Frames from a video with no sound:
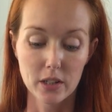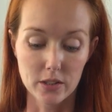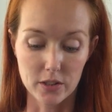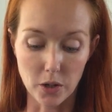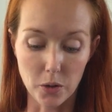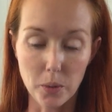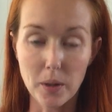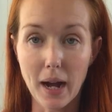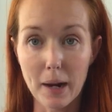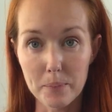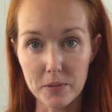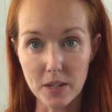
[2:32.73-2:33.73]
So
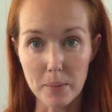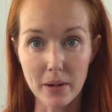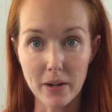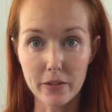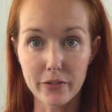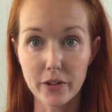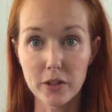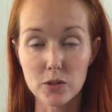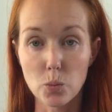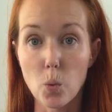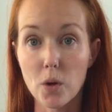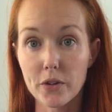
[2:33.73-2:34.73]
Siberian fir
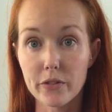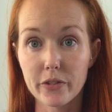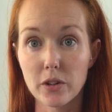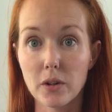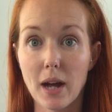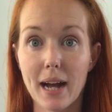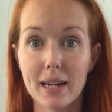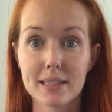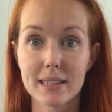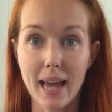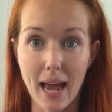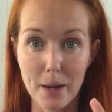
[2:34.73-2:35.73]
is wonderful
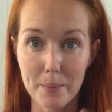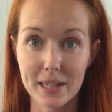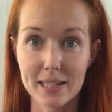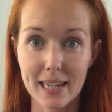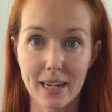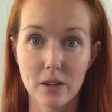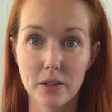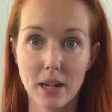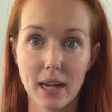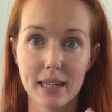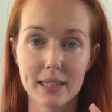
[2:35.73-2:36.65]
at calming down